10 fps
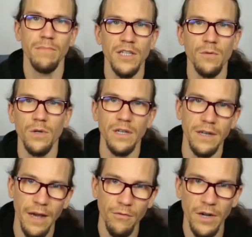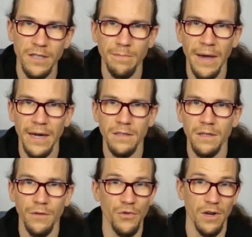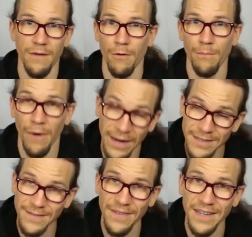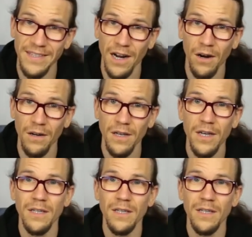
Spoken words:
but you would never expect, if you never practiced the guitar,